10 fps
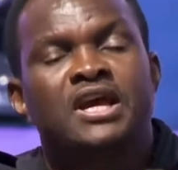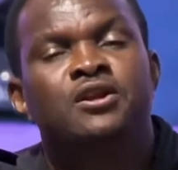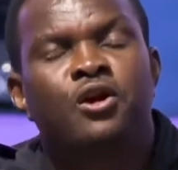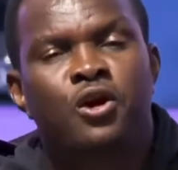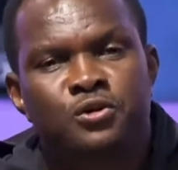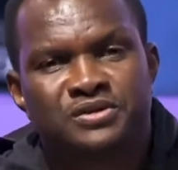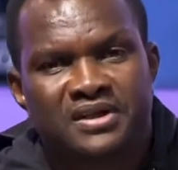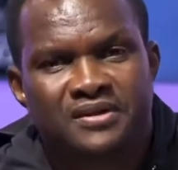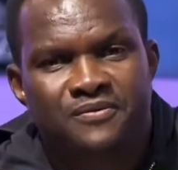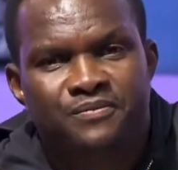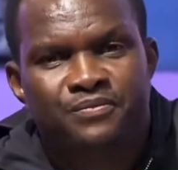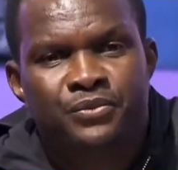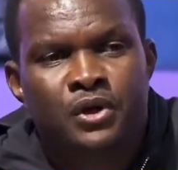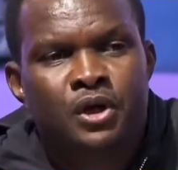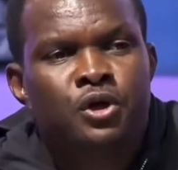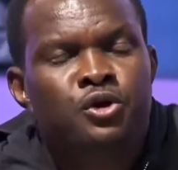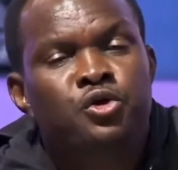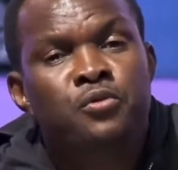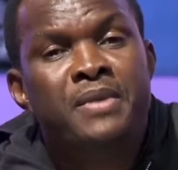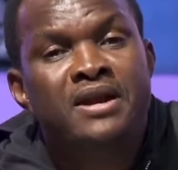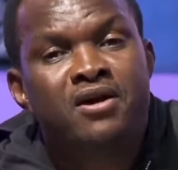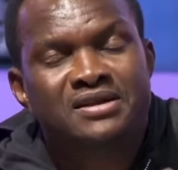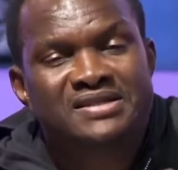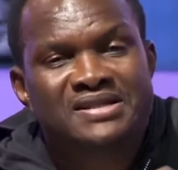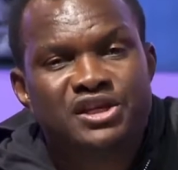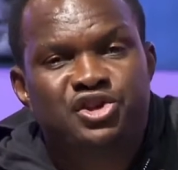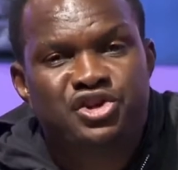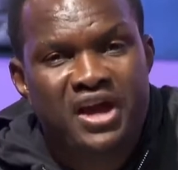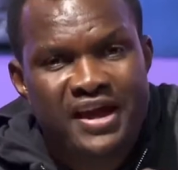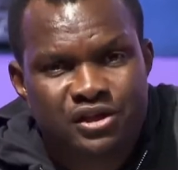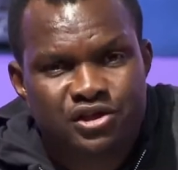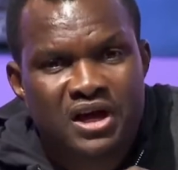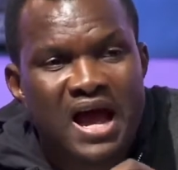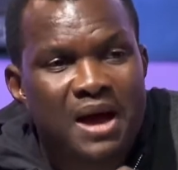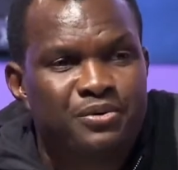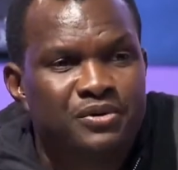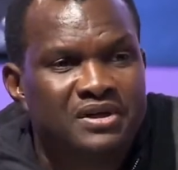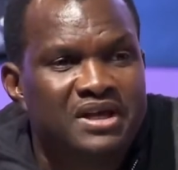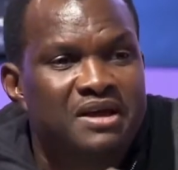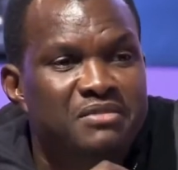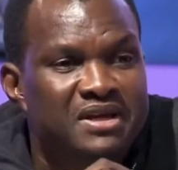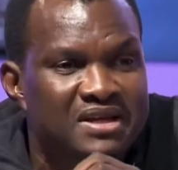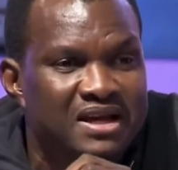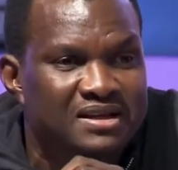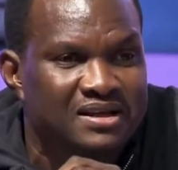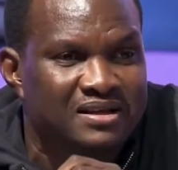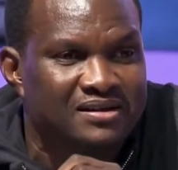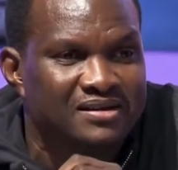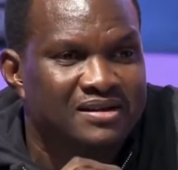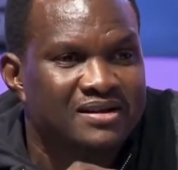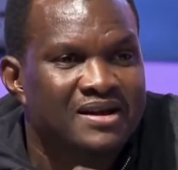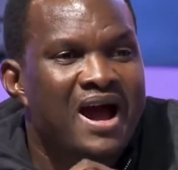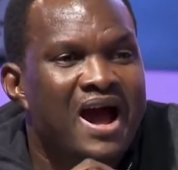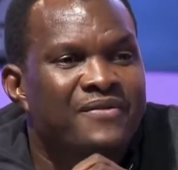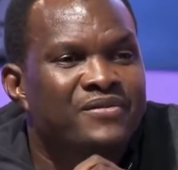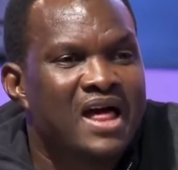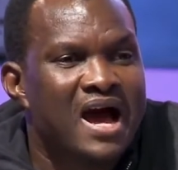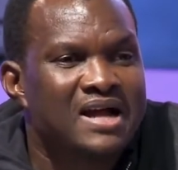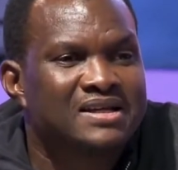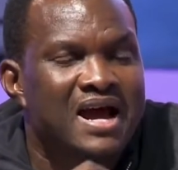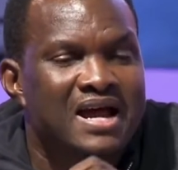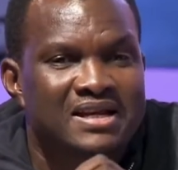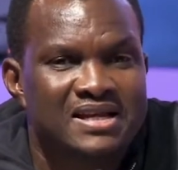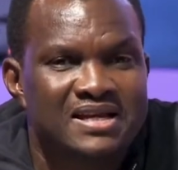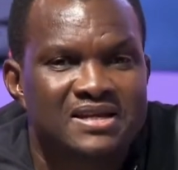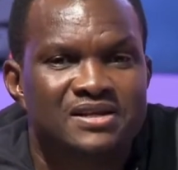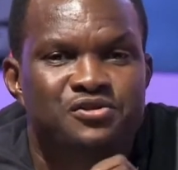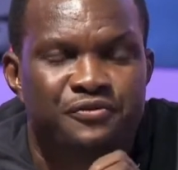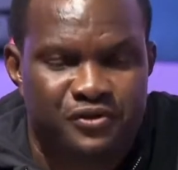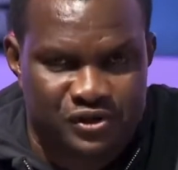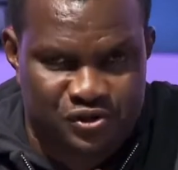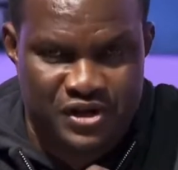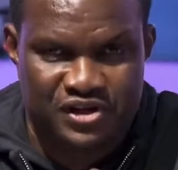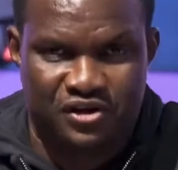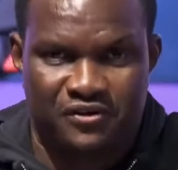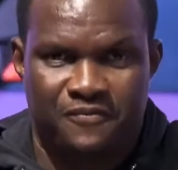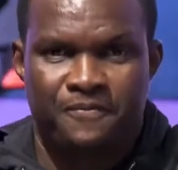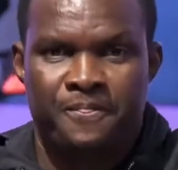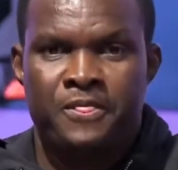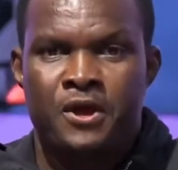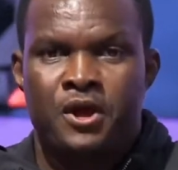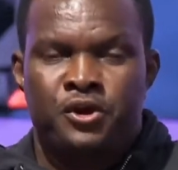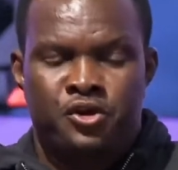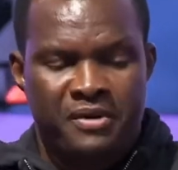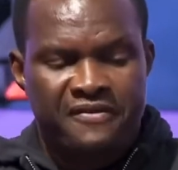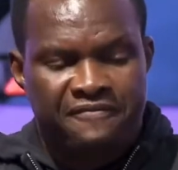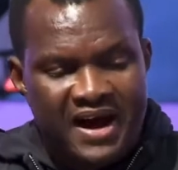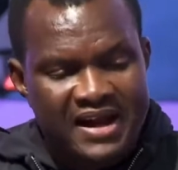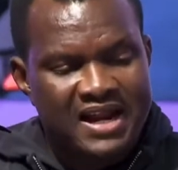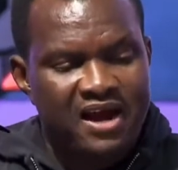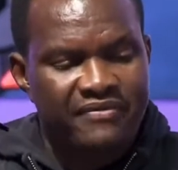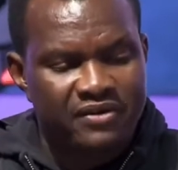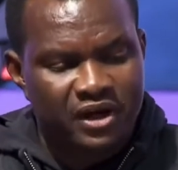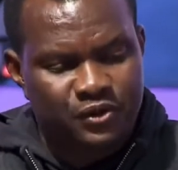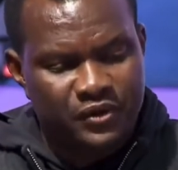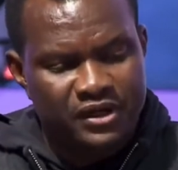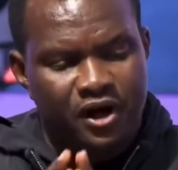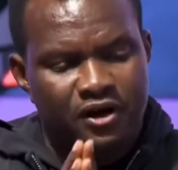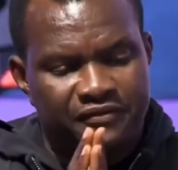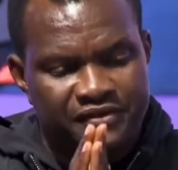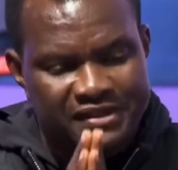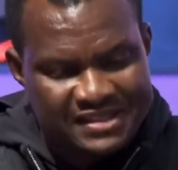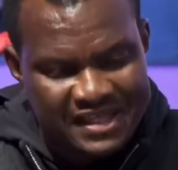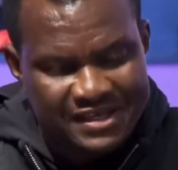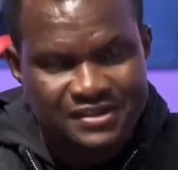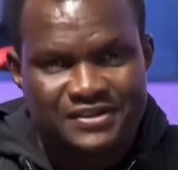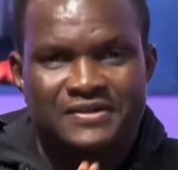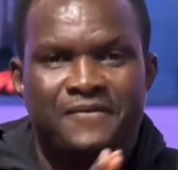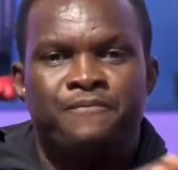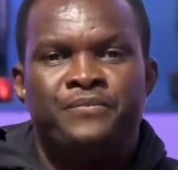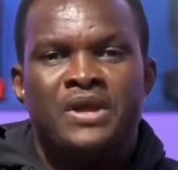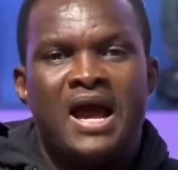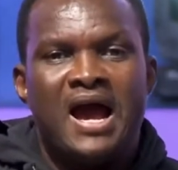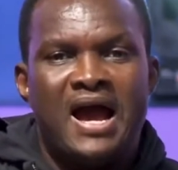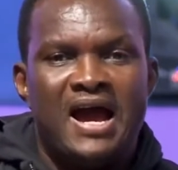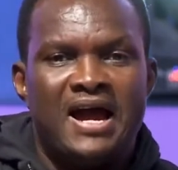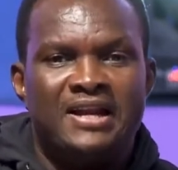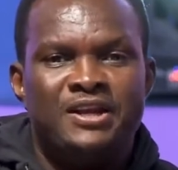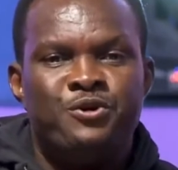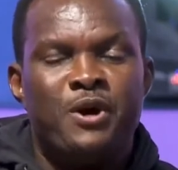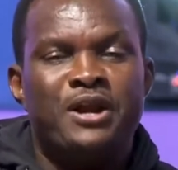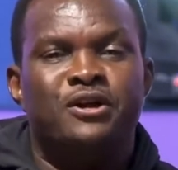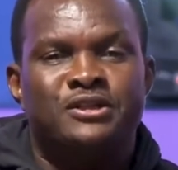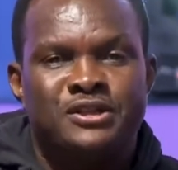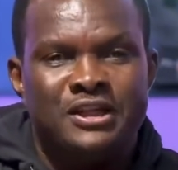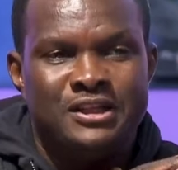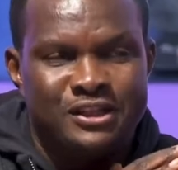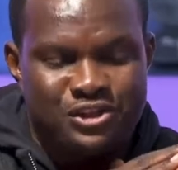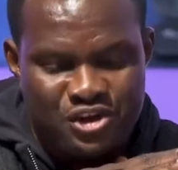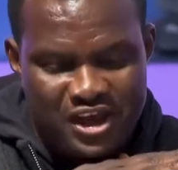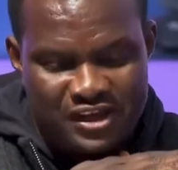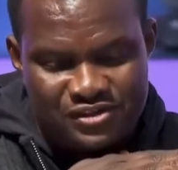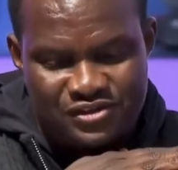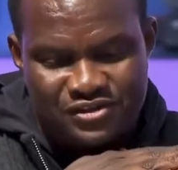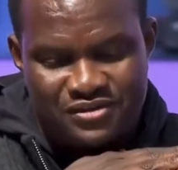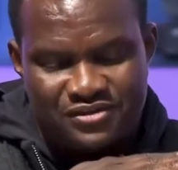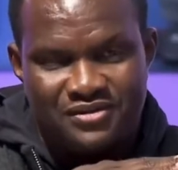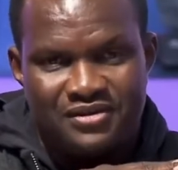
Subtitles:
in closing, you may not see change happen immediately, and that can lead to frustration. You may find out that you are doing all of these things and you are not seeing the change.